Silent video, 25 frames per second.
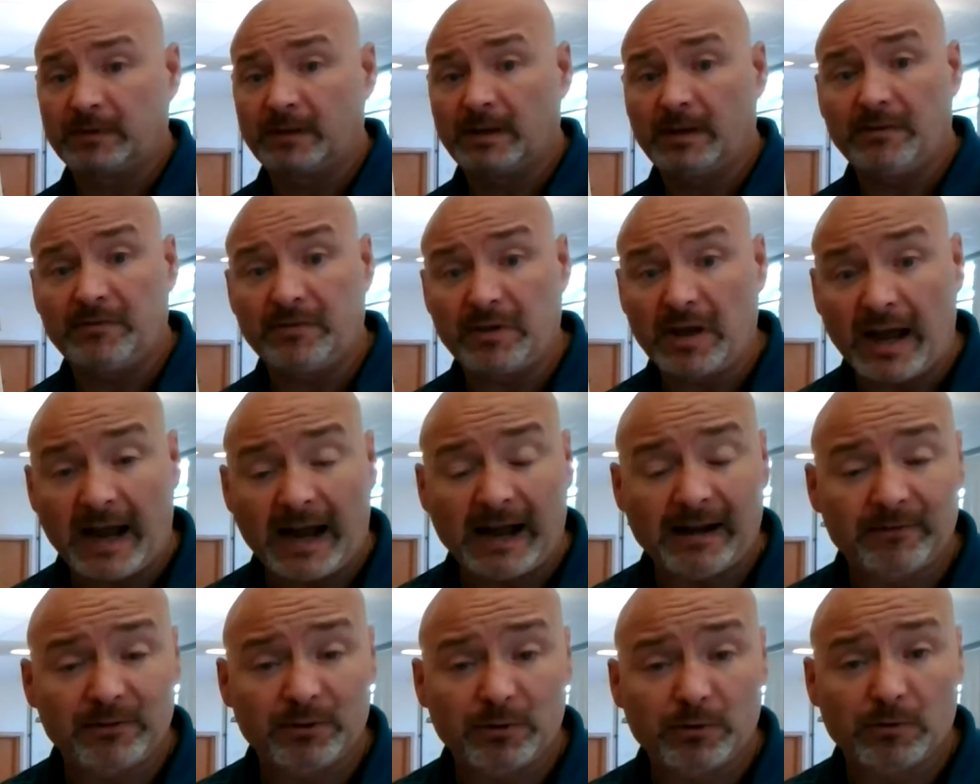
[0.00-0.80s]
If you
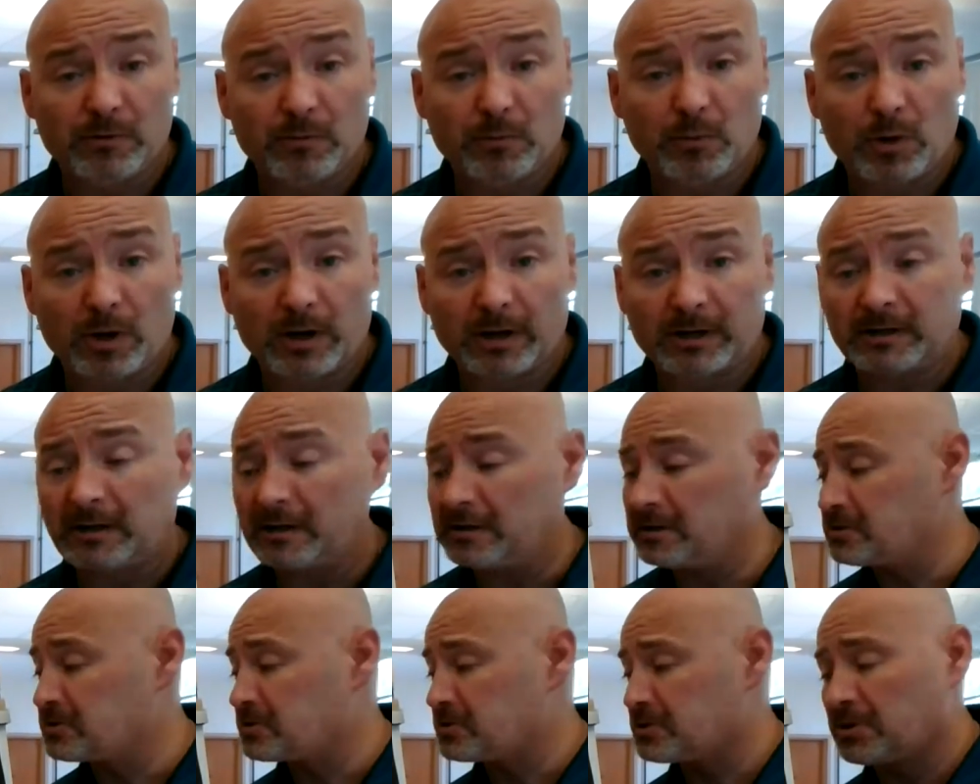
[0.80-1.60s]
have your own
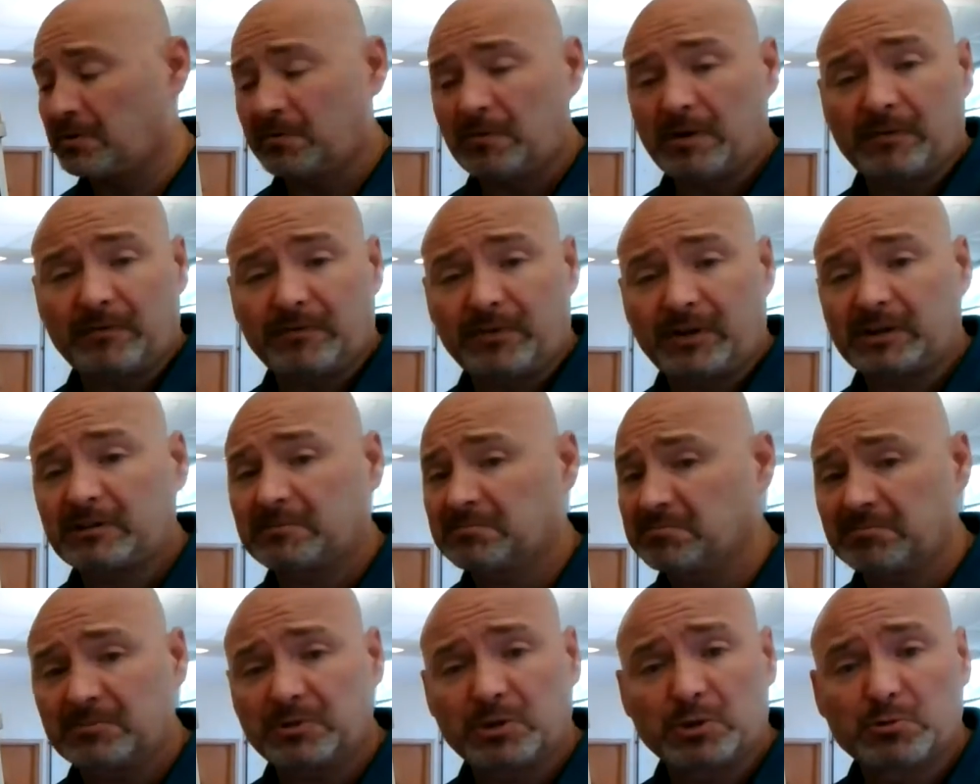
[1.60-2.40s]
watercolors, terrific,
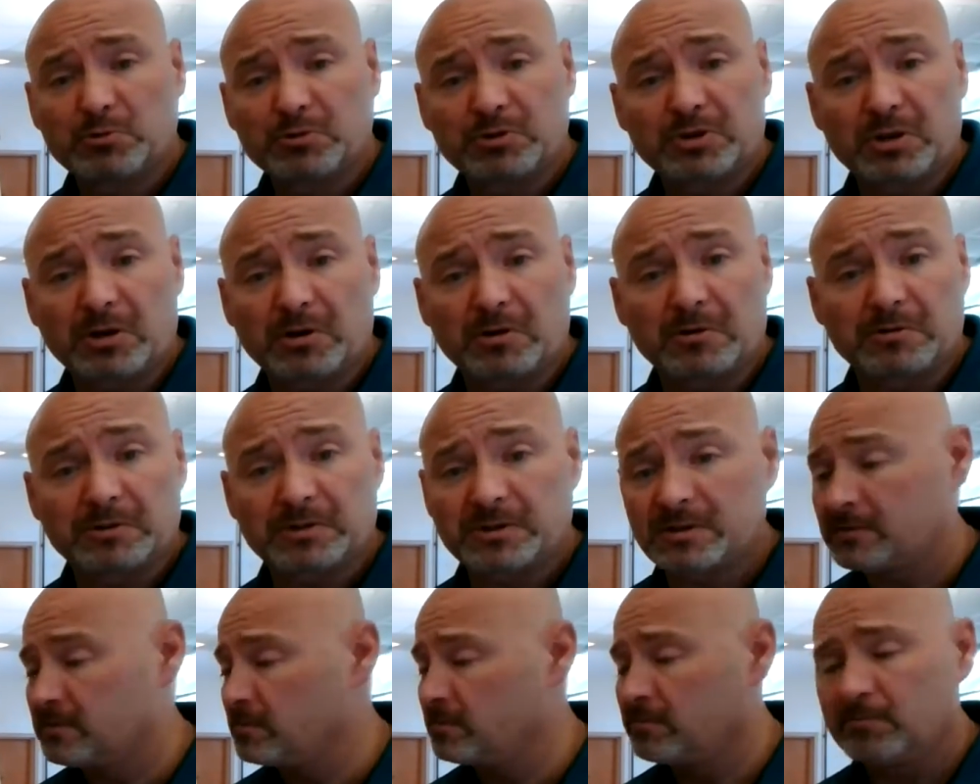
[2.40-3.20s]
use
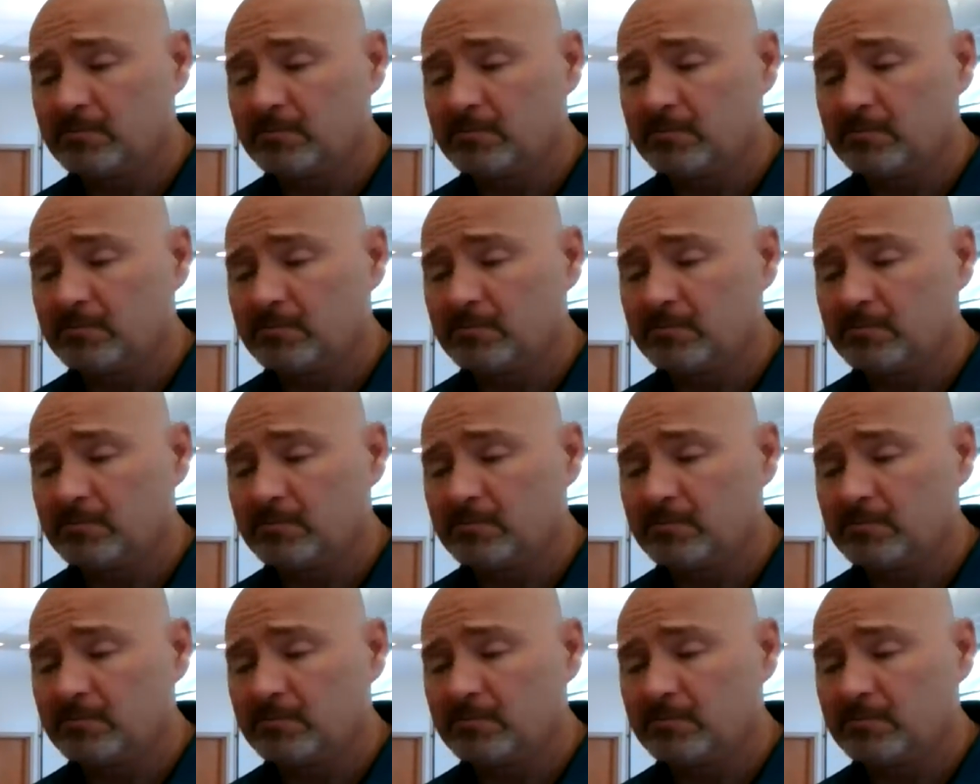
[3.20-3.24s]
those.